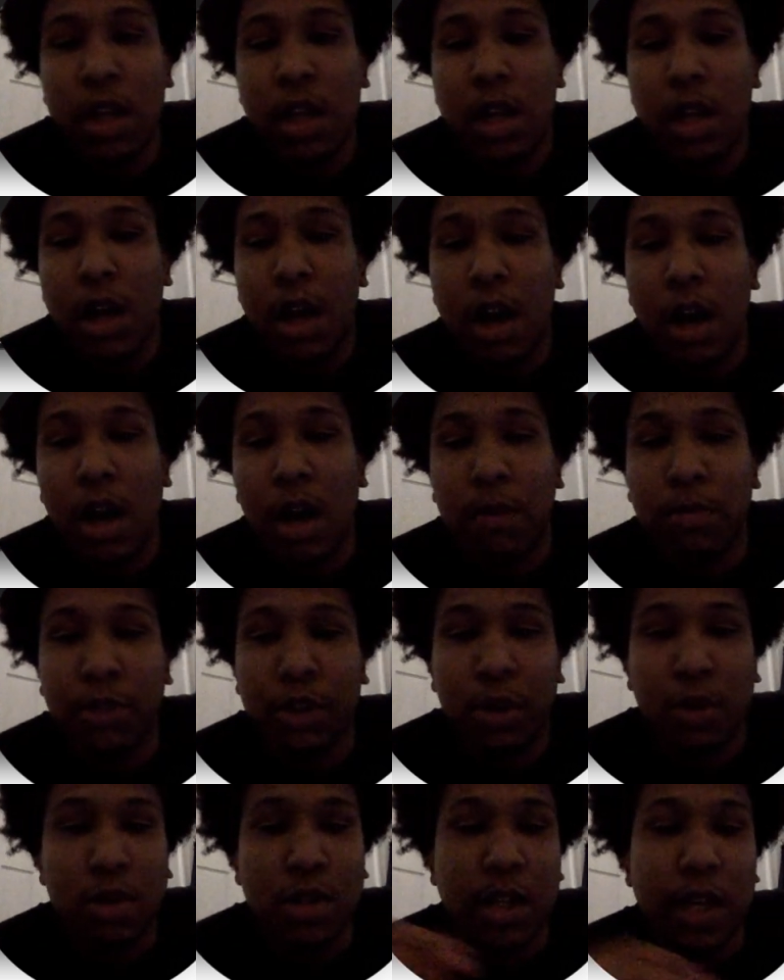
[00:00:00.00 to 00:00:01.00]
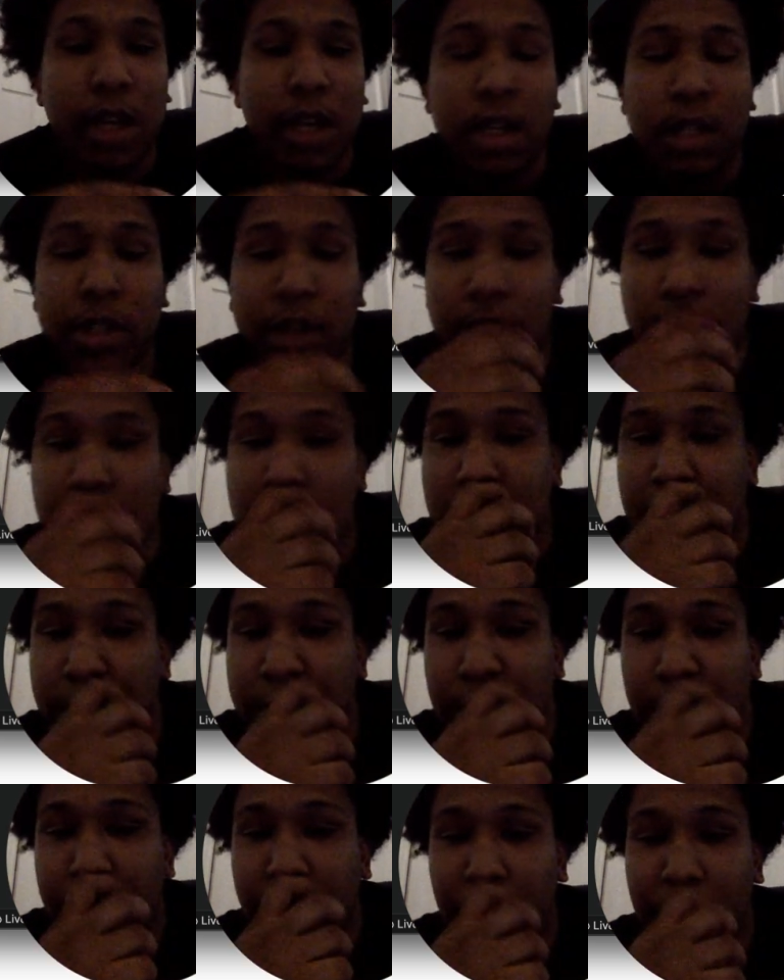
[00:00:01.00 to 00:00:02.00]
shows the initialization of
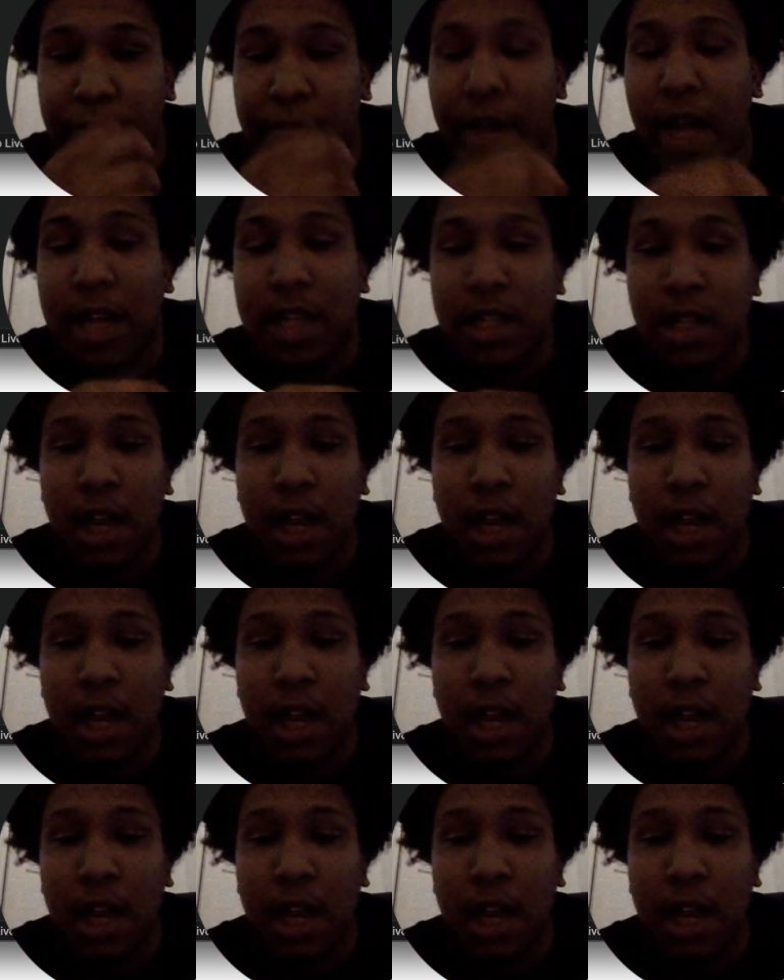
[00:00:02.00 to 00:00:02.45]
a Flask